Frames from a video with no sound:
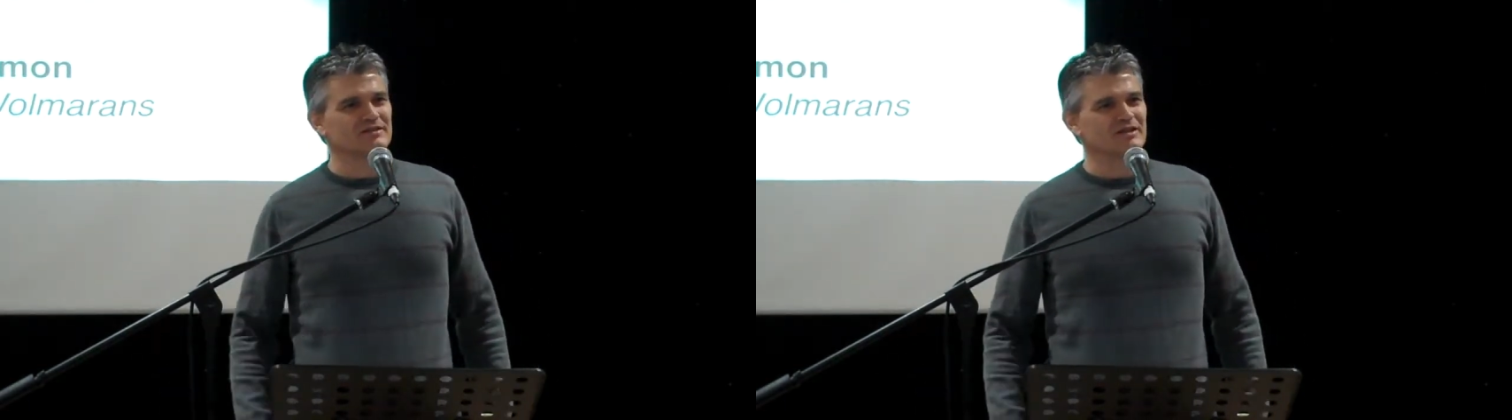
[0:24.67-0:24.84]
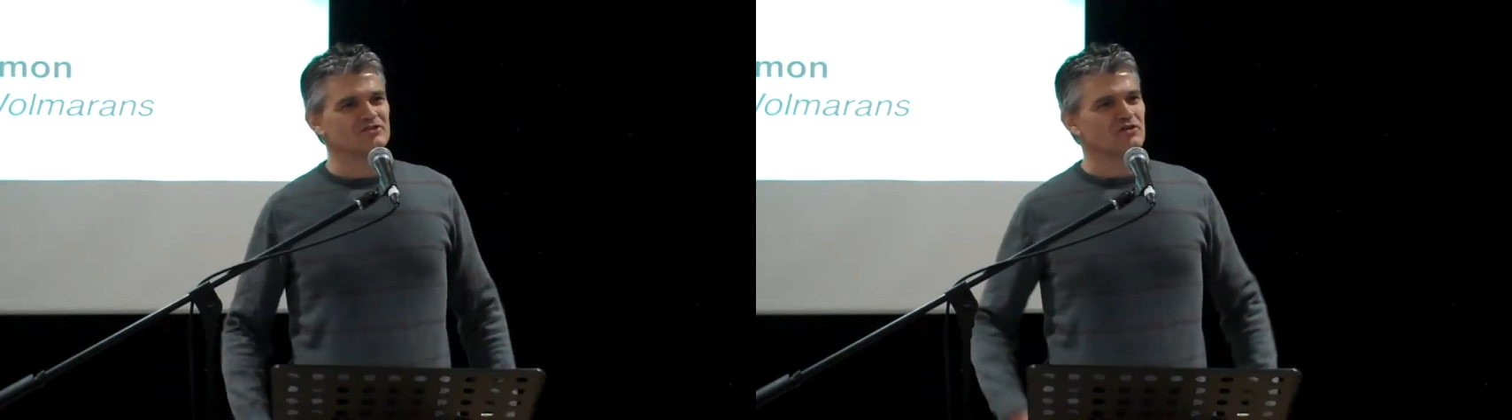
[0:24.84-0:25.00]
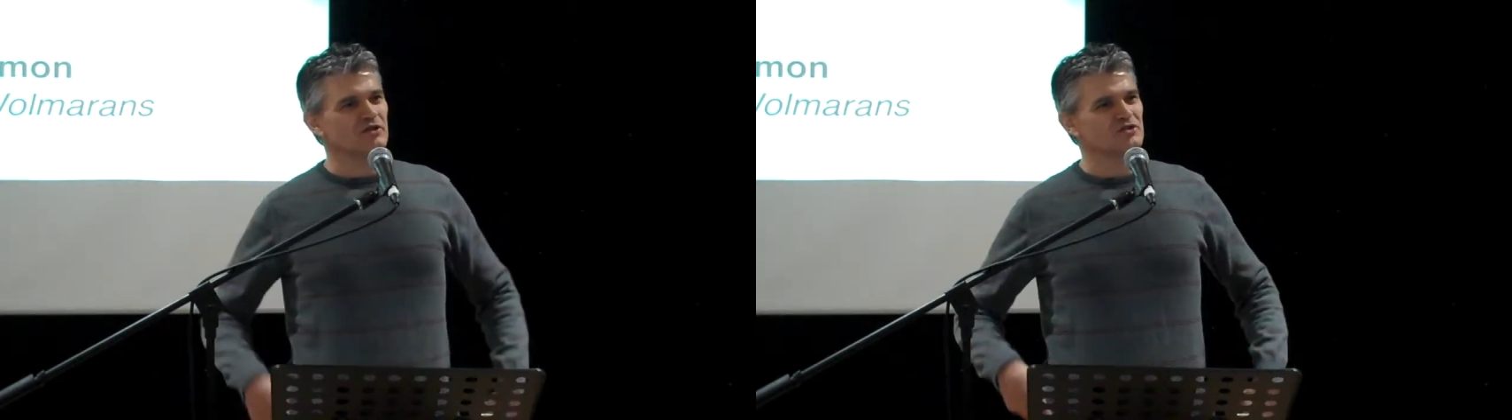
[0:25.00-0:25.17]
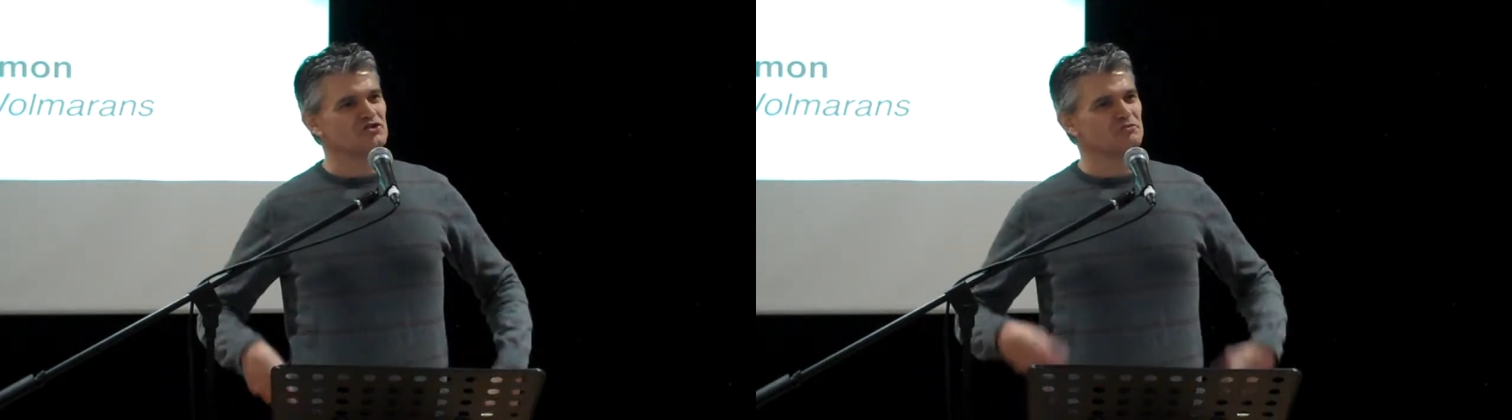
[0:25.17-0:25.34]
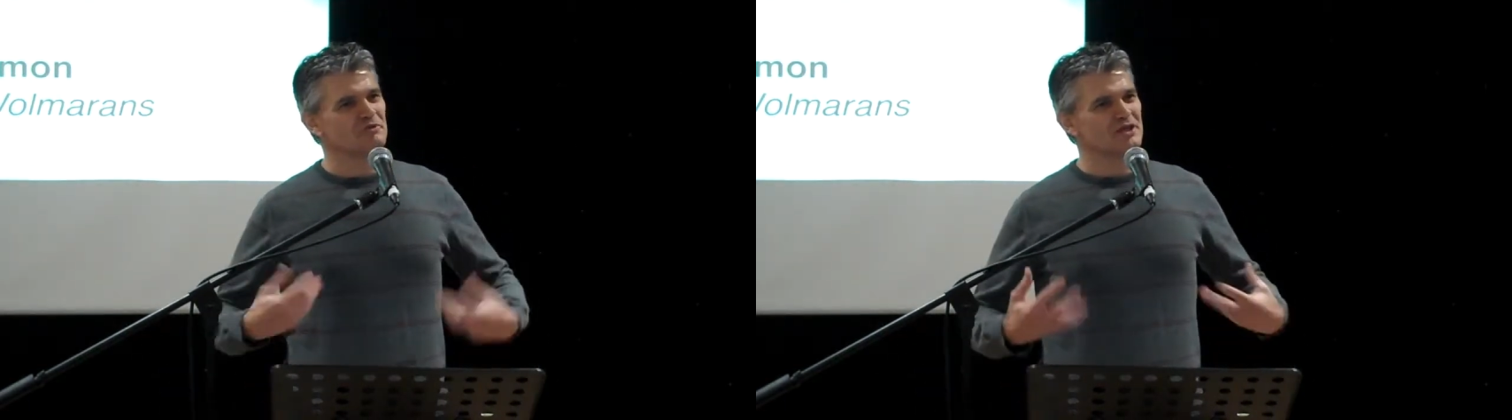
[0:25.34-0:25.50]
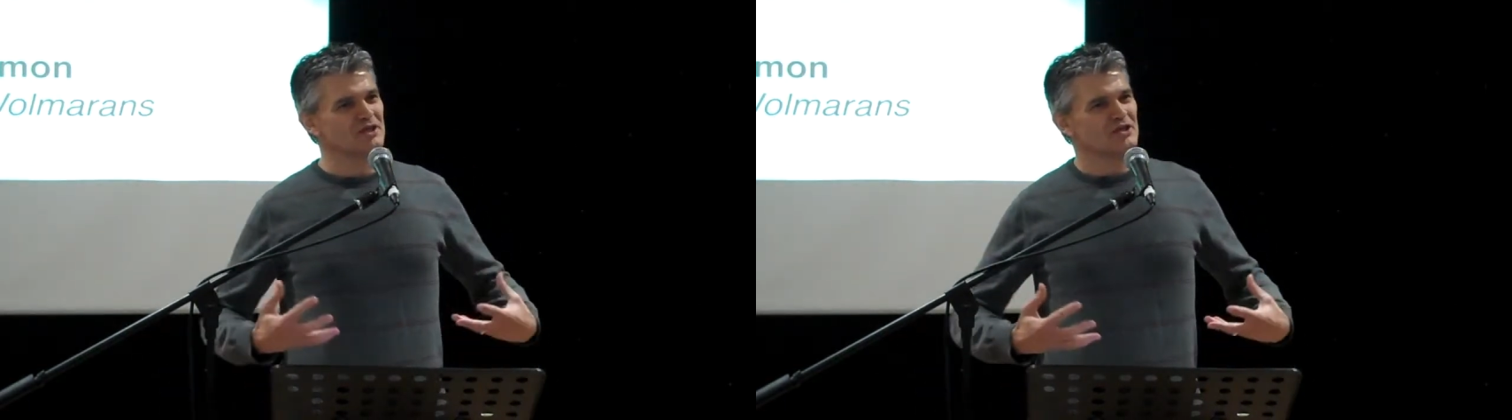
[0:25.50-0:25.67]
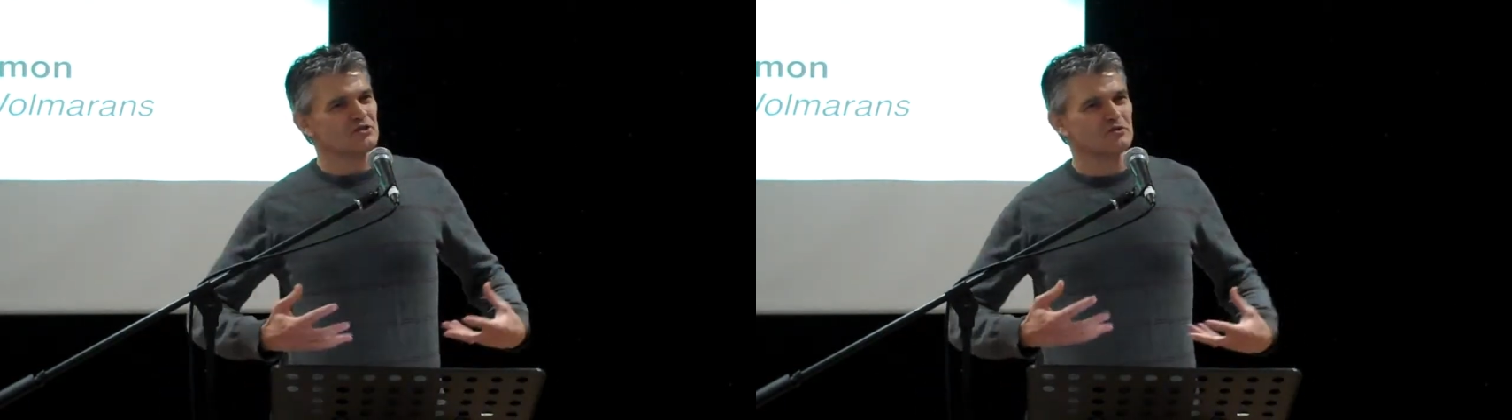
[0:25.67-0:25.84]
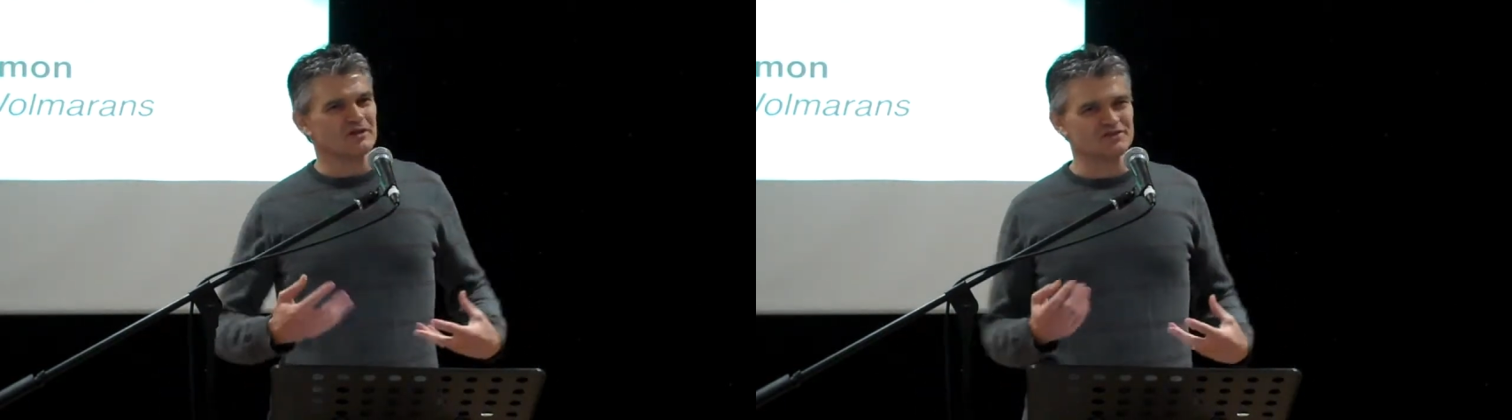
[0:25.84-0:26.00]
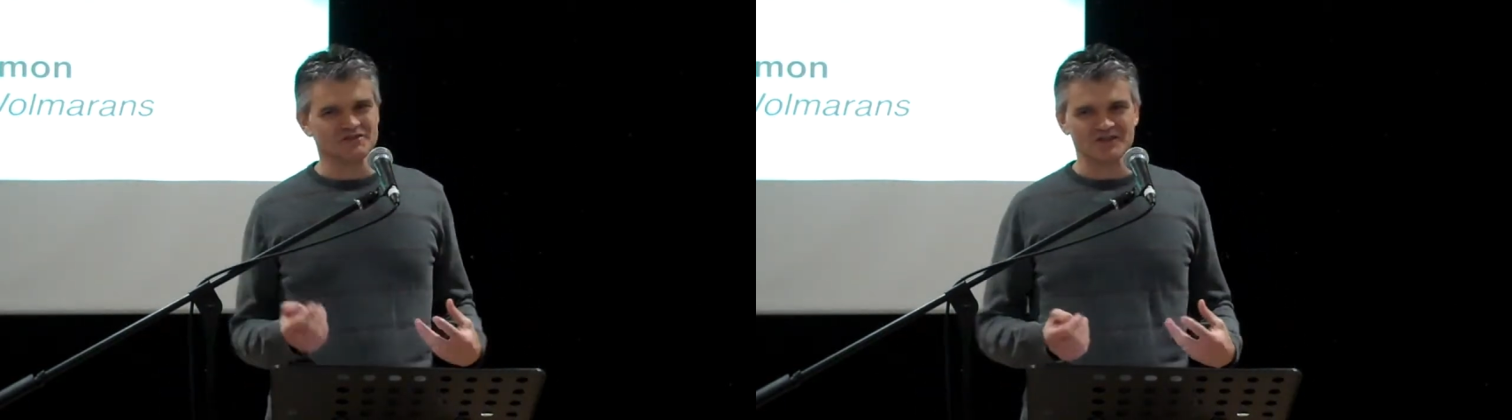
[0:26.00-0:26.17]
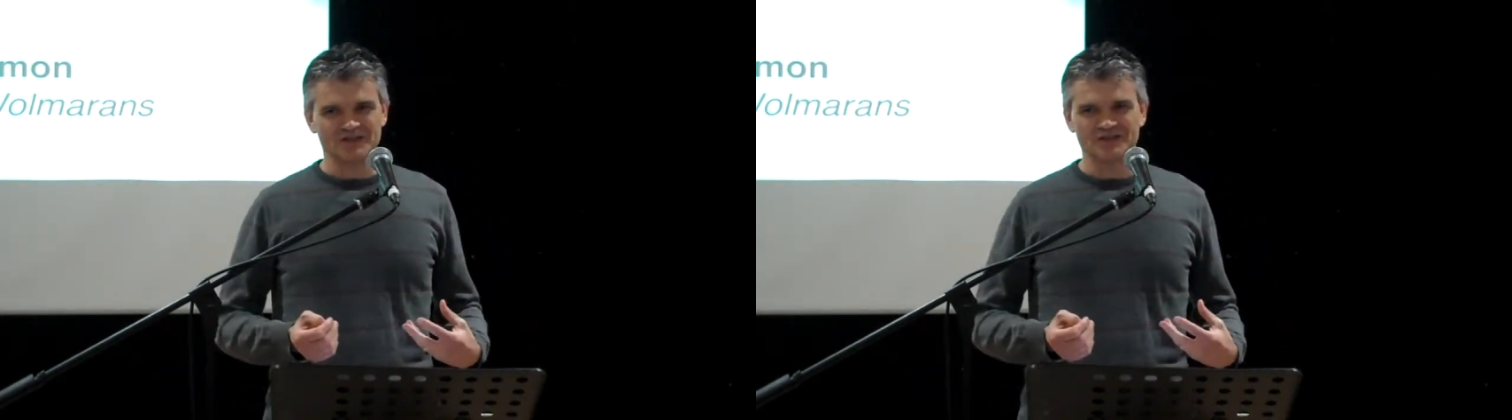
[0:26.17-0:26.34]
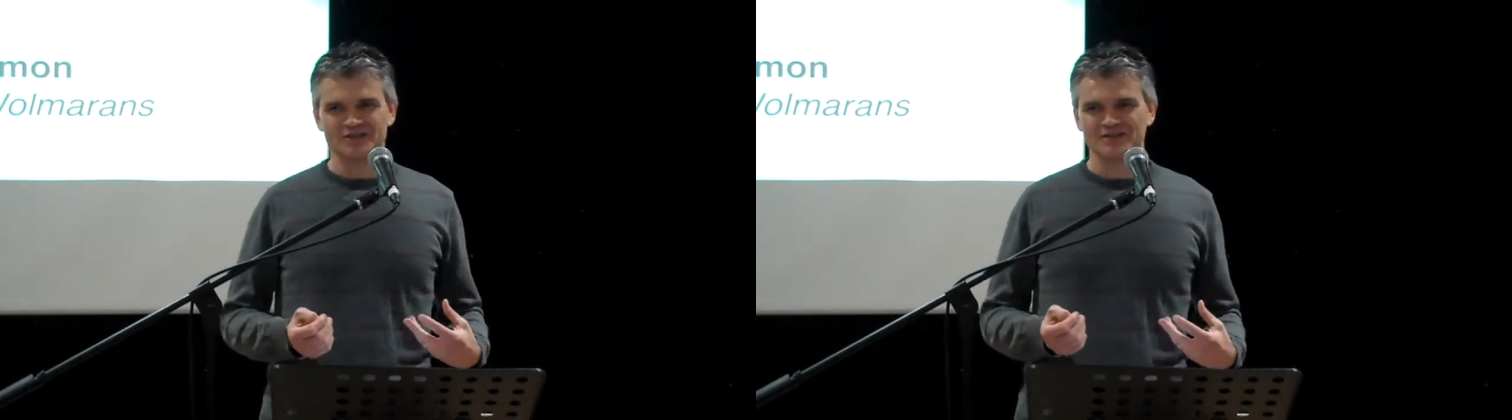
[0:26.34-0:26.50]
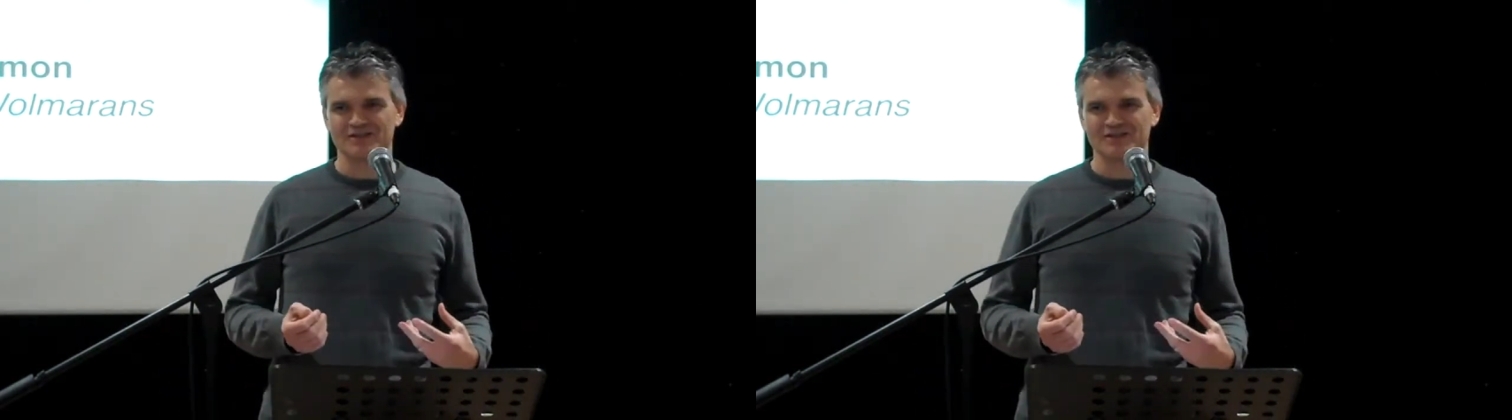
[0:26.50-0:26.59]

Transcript: they started speaking to us in